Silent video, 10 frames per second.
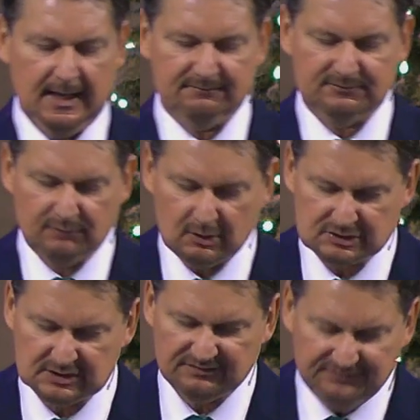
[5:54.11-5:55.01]
at
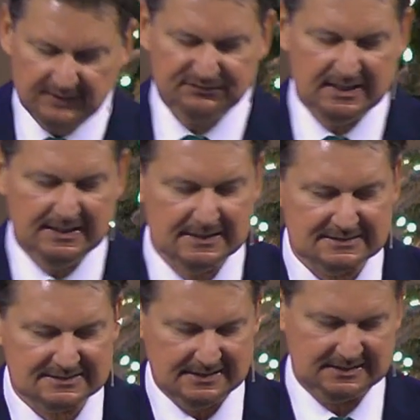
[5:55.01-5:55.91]
verses 15
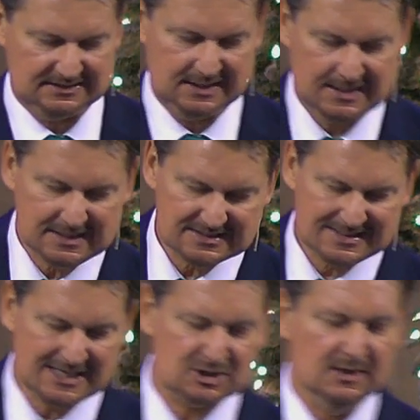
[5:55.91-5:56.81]
and 16. It
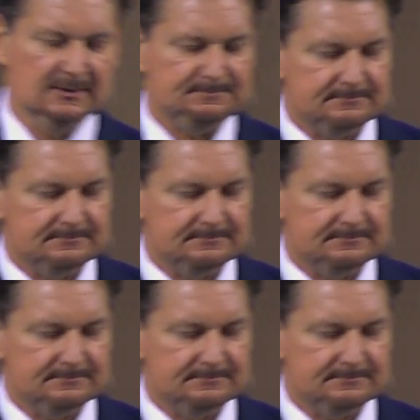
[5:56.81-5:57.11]
says,